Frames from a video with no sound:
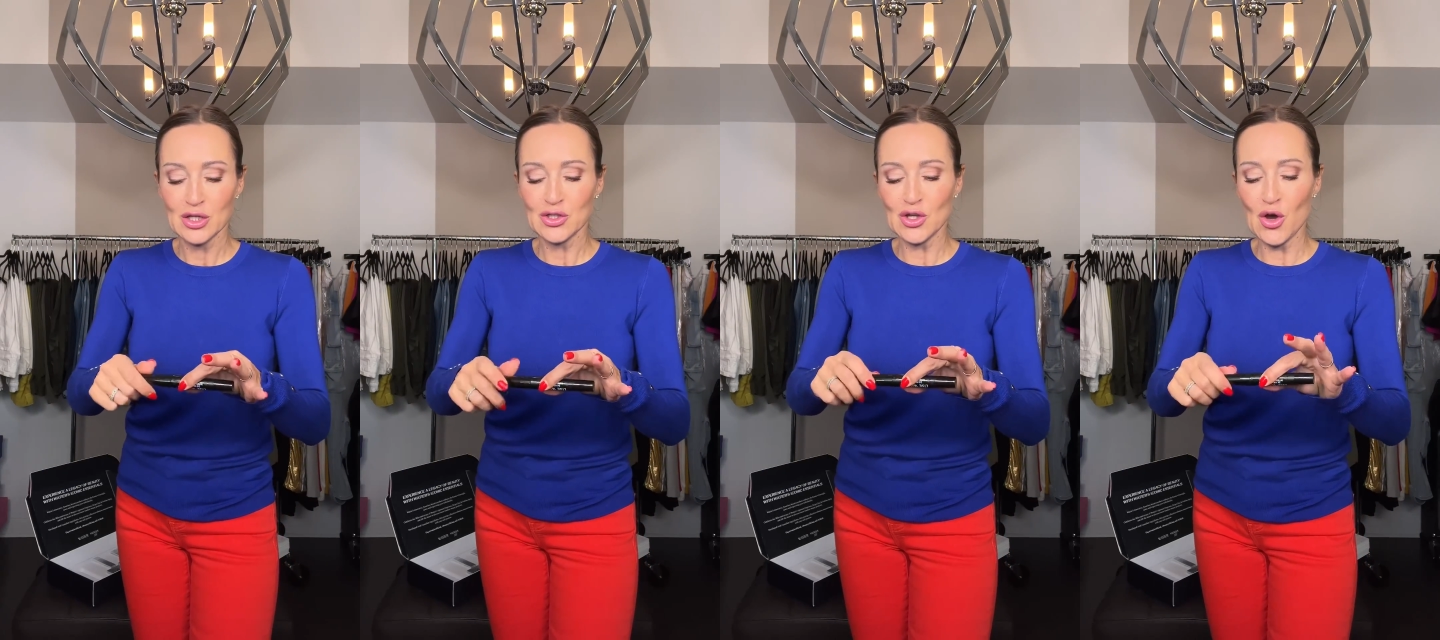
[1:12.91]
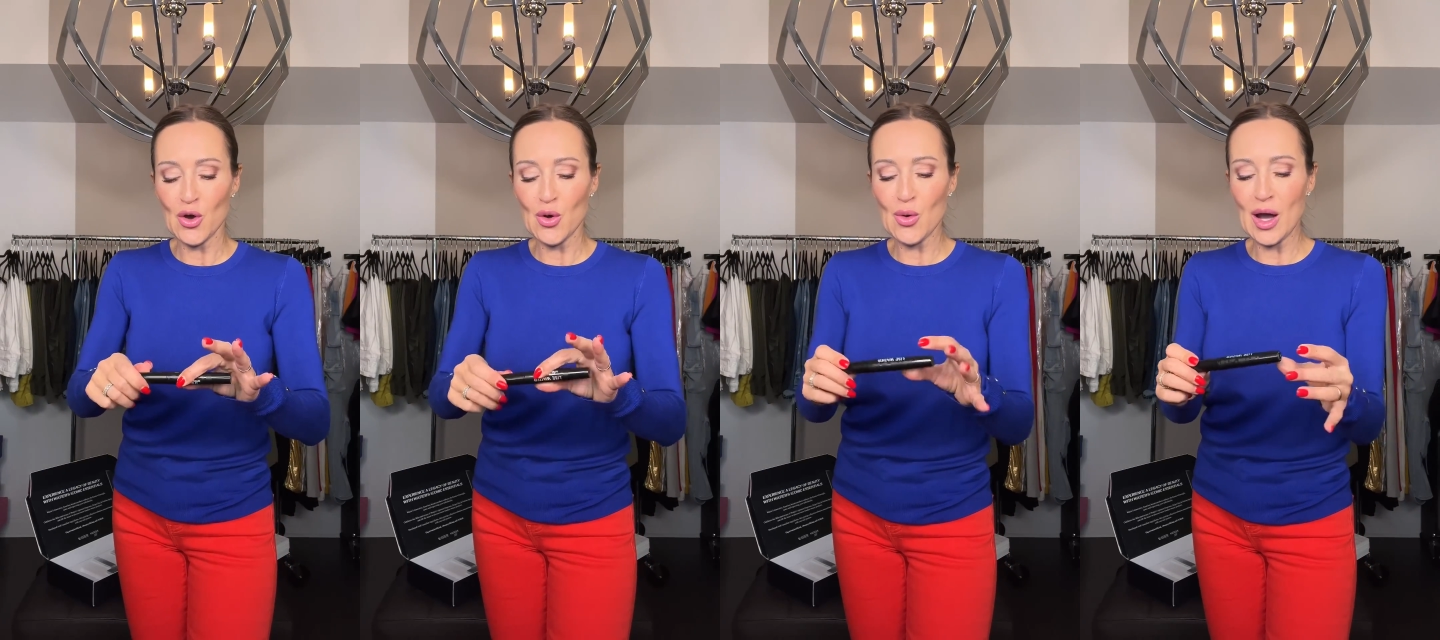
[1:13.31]

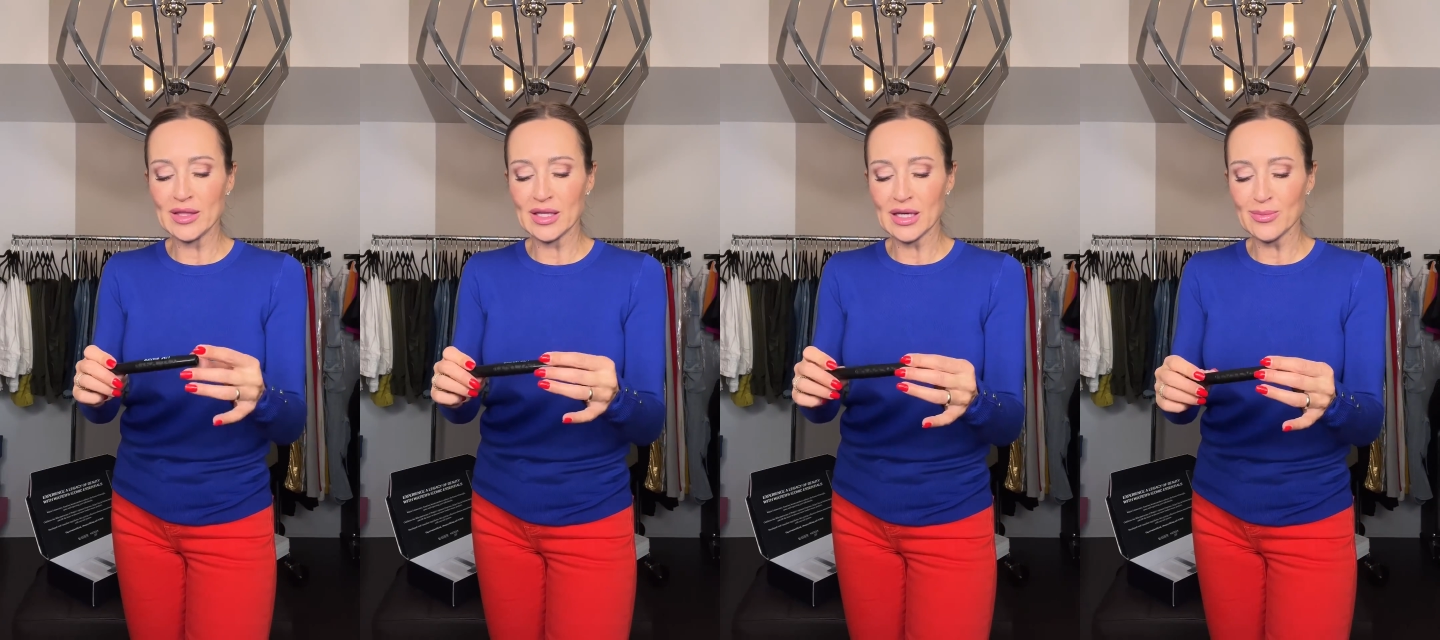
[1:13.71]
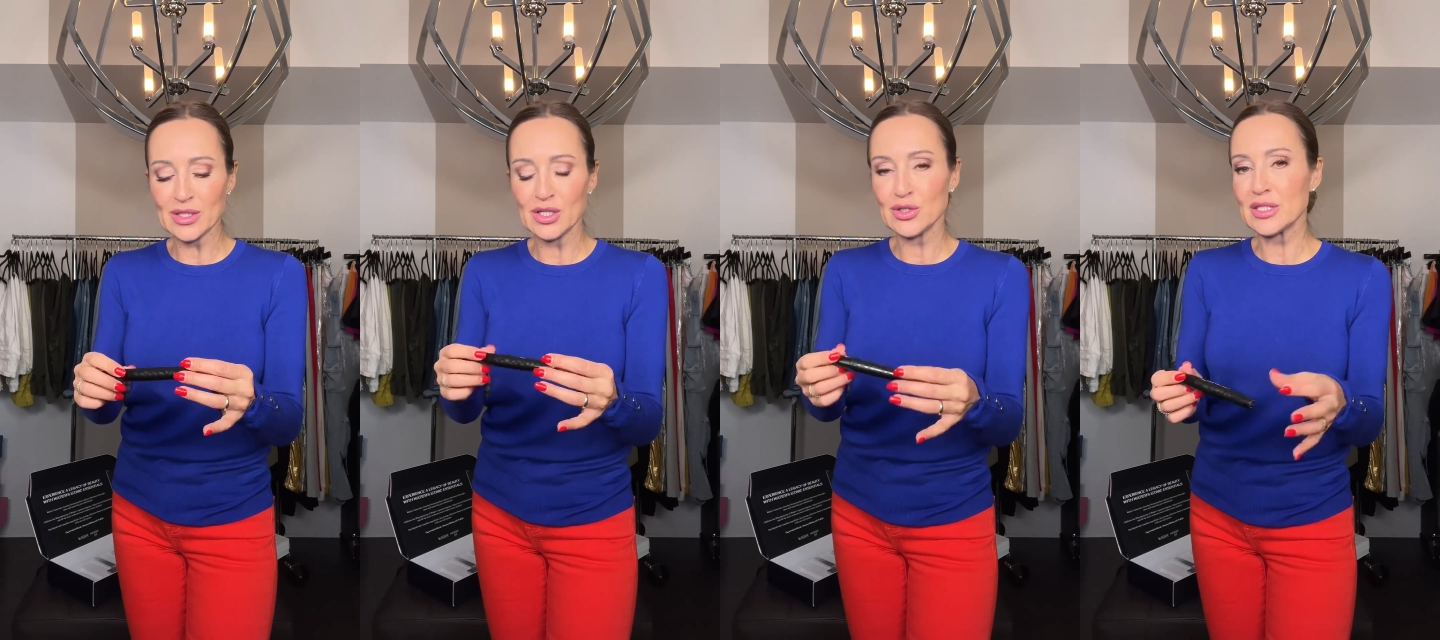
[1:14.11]
So I think I'm
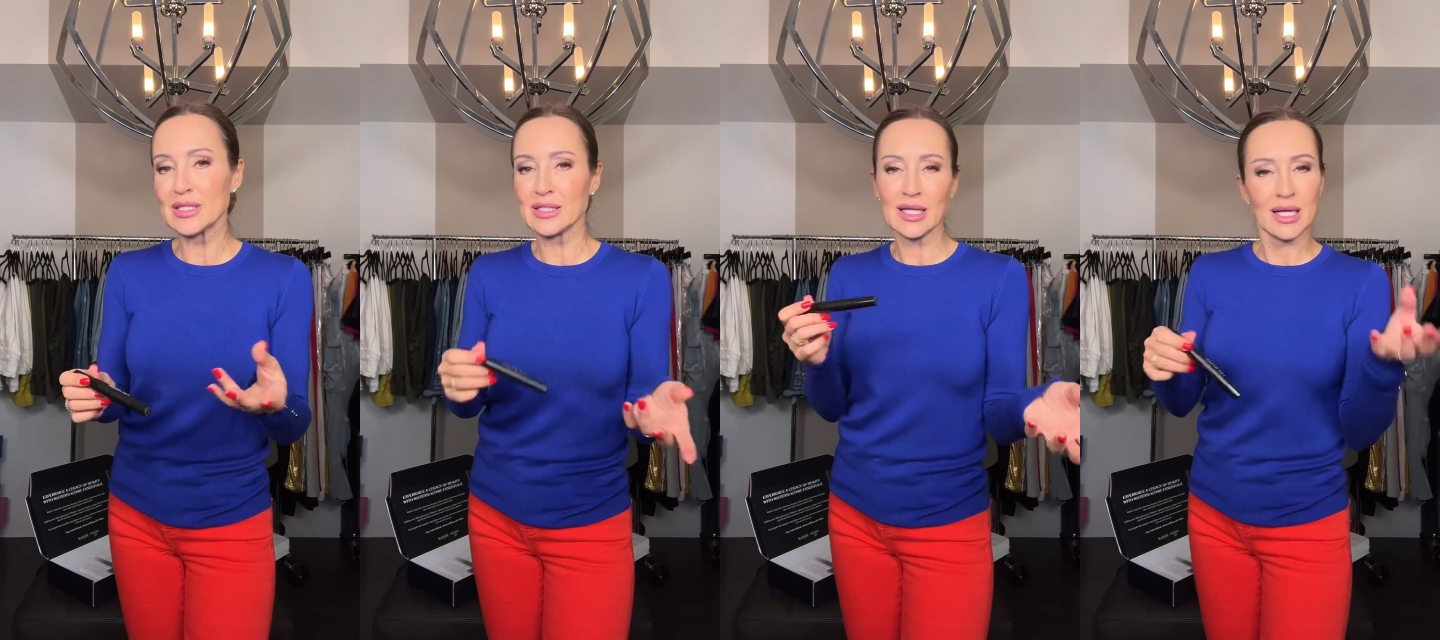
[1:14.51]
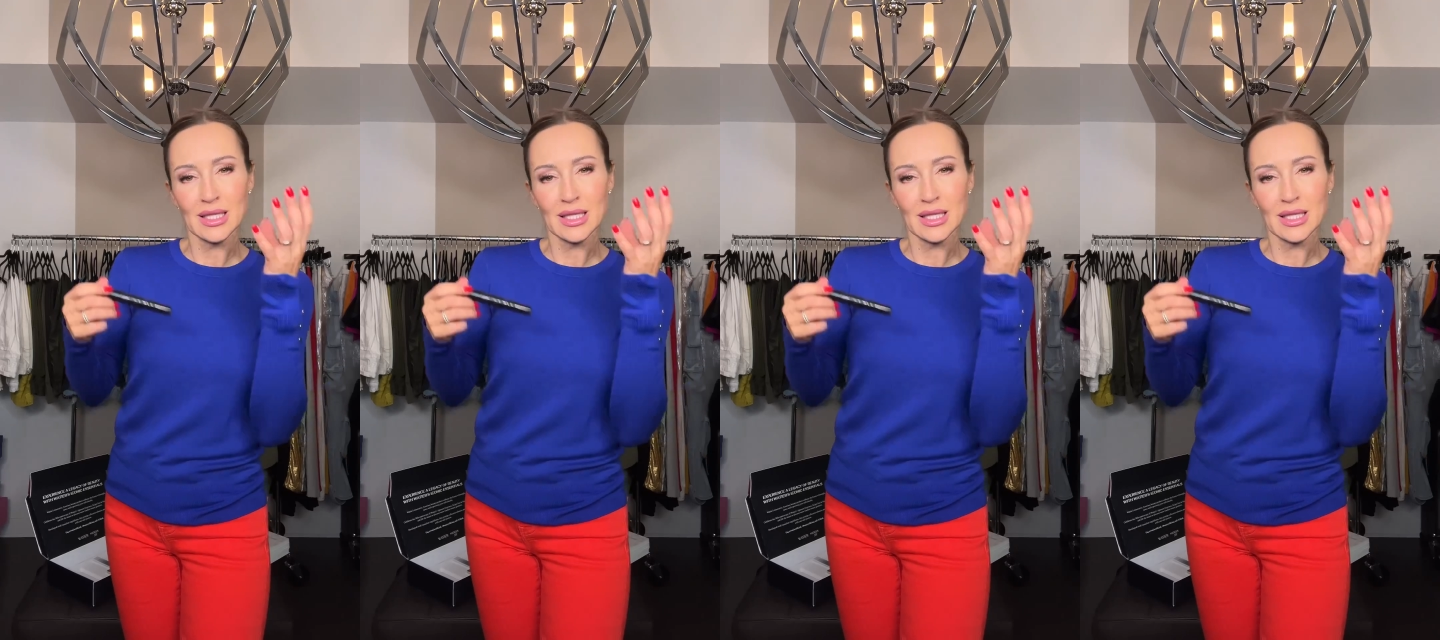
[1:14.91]
going to use this as like a